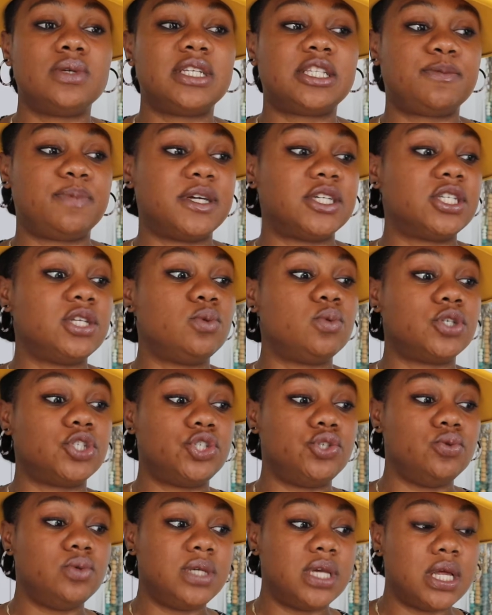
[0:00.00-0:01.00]
especially
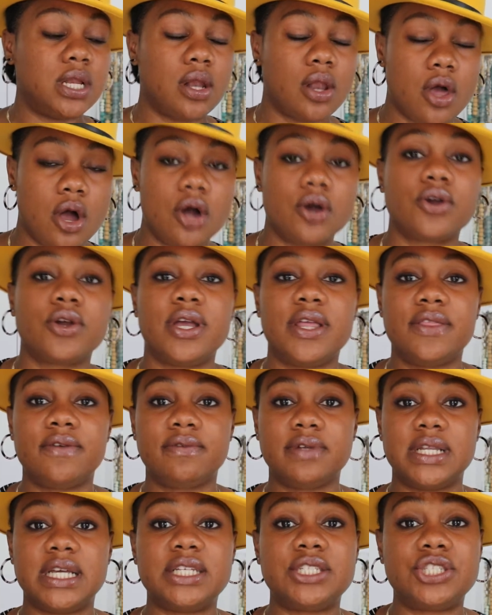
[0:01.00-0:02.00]
once you get longer in the
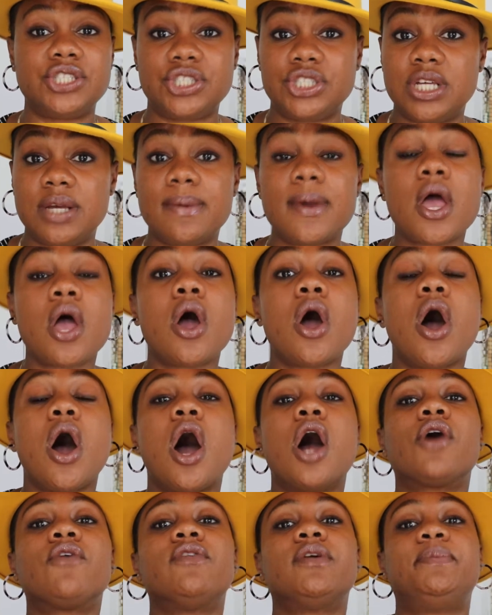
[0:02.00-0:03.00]
relationship,
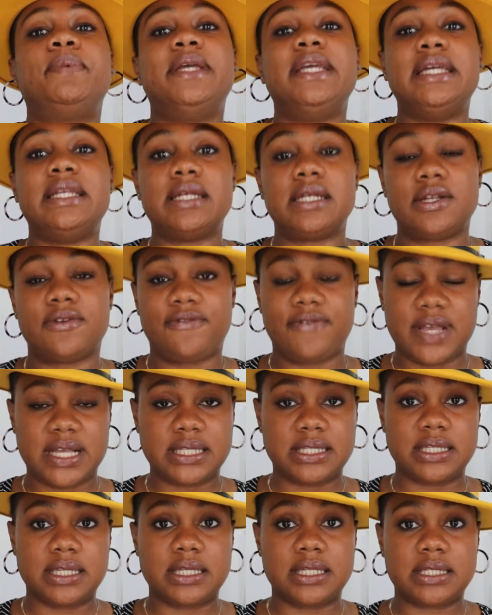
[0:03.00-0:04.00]
are repeated
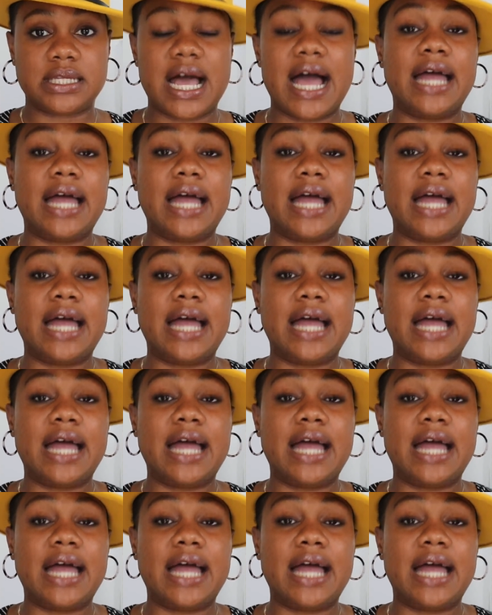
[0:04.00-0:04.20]
offenses.